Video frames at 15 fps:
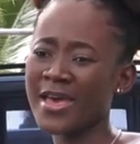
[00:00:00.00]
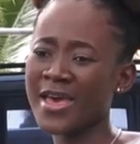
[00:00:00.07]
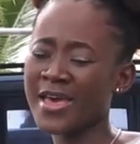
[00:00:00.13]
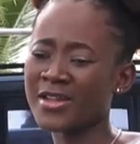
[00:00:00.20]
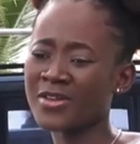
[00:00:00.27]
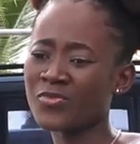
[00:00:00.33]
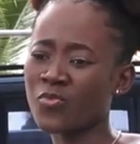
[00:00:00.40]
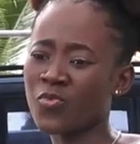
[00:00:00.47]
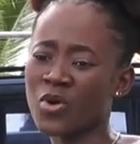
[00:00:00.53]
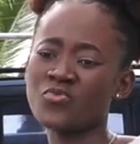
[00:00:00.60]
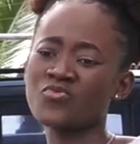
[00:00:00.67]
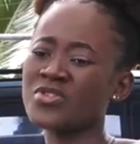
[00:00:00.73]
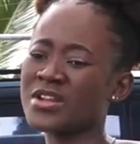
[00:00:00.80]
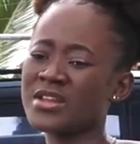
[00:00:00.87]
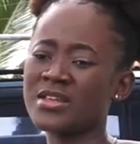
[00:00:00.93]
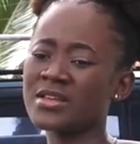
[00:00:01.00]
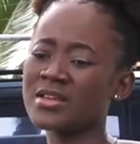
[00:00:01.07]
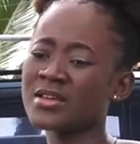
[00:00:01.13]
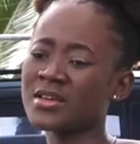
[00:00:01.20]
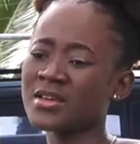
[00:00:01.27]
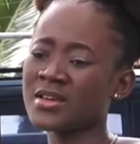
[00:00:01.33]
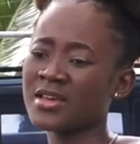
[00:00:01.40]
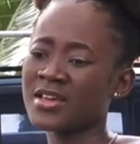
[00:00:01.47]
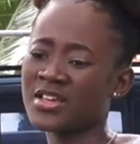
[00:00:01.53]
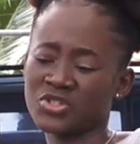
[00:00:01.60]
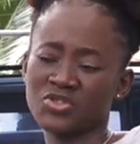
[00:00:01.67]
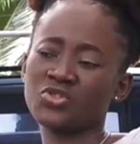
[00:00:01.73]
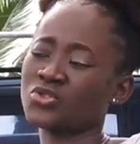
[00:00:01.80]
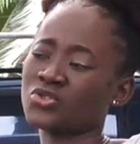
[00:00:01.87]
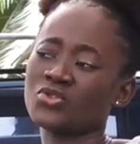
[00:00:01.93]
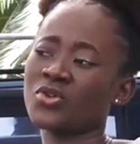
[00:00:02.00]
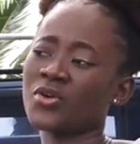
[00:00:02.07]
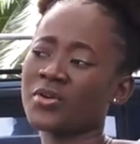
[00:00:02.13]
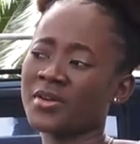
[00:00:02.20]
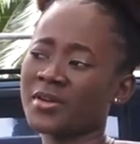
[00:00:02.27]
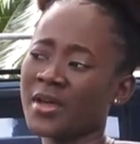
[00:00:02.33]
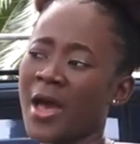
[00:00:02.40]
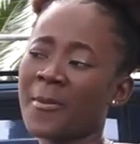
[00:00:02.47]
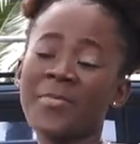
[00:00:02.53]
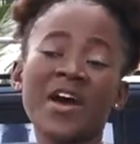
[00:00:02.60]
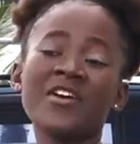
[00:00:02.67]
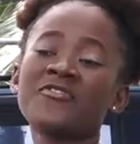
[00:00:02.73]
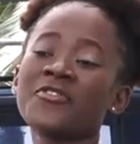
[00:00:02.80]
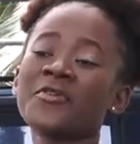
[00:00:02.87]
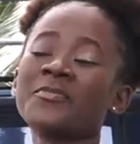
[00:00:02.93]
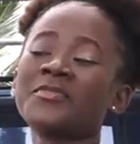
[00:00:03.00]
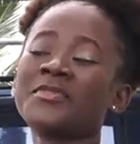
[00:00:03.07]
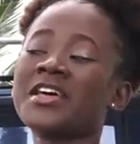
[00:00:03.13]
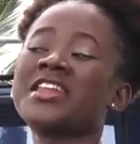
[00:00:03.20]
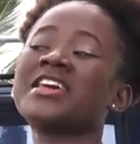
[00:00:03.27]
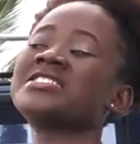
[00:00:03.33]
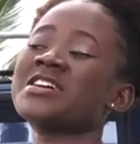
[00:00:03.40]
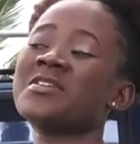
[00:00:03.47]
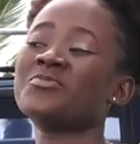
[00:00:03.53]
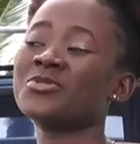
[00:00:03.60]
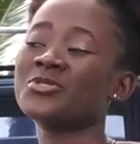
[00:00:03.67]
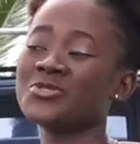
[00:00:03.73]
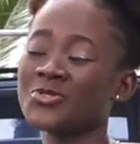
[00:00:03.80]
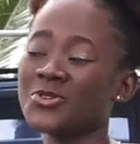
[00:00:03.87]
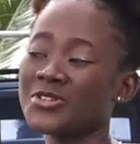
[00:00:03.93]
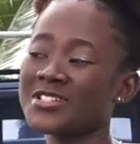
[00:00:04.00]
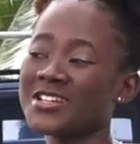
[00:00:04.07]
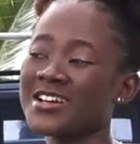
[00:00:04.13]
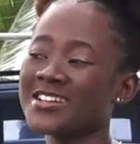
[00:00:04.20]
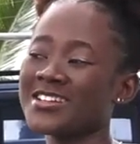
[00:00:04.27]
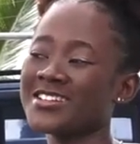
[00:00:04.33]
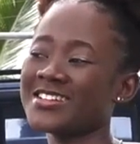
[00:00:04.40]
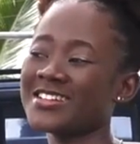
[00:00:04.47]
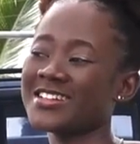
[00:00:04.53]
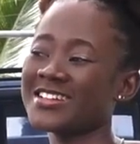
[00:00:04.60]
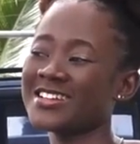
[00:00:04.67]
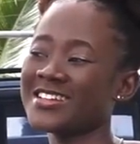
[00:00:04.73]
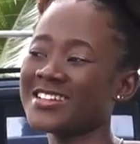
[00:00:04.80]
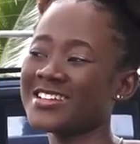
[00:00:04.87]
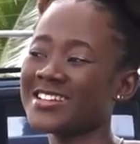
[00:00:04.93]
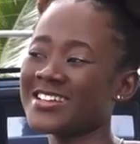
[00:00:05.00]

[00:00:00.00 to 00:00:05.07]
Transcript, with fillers: and what really is your story, apart from Nana Acheampong's daughter. Okay, so